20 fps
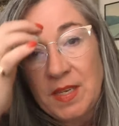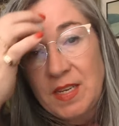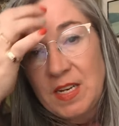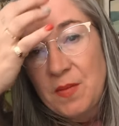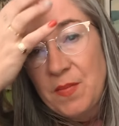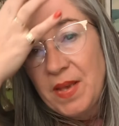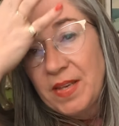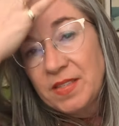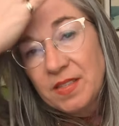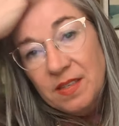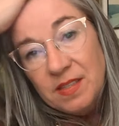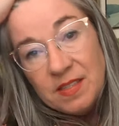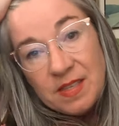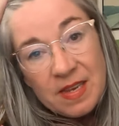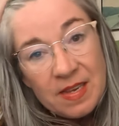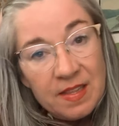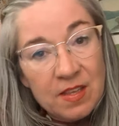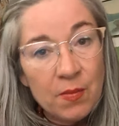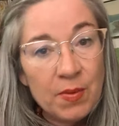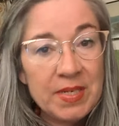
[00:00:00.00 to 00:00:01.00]
and it makes us
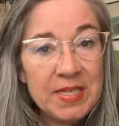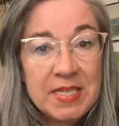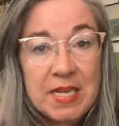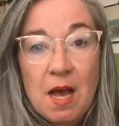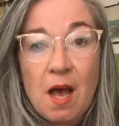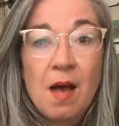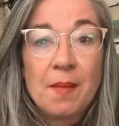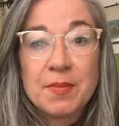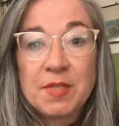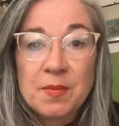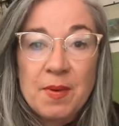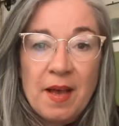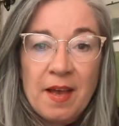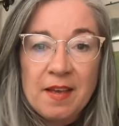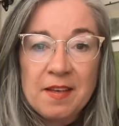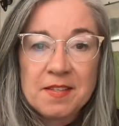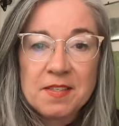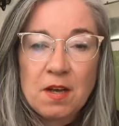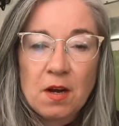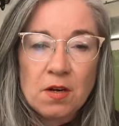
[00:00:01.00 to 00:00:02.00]
think that we need to
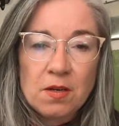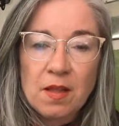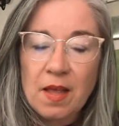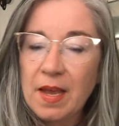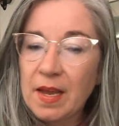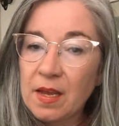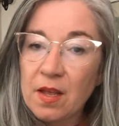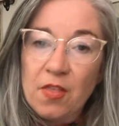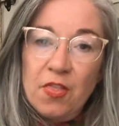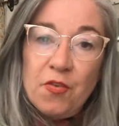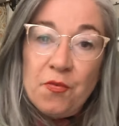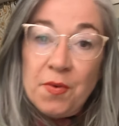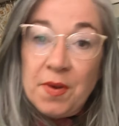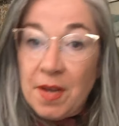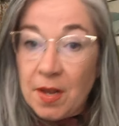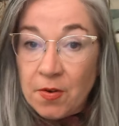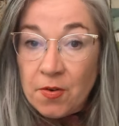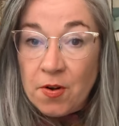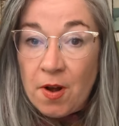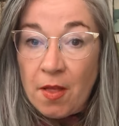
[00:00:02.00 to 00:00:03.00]
optimize our like
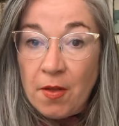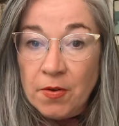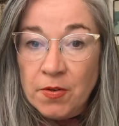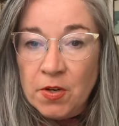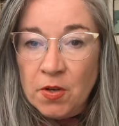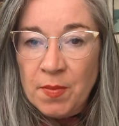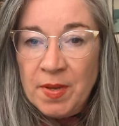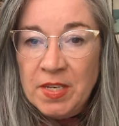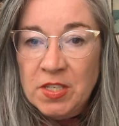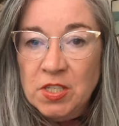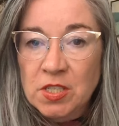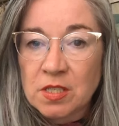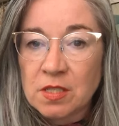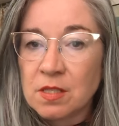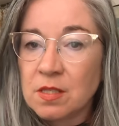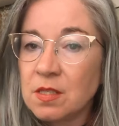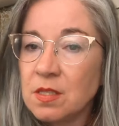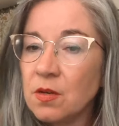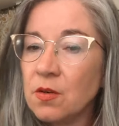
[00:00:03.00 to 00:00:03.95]
$300 donations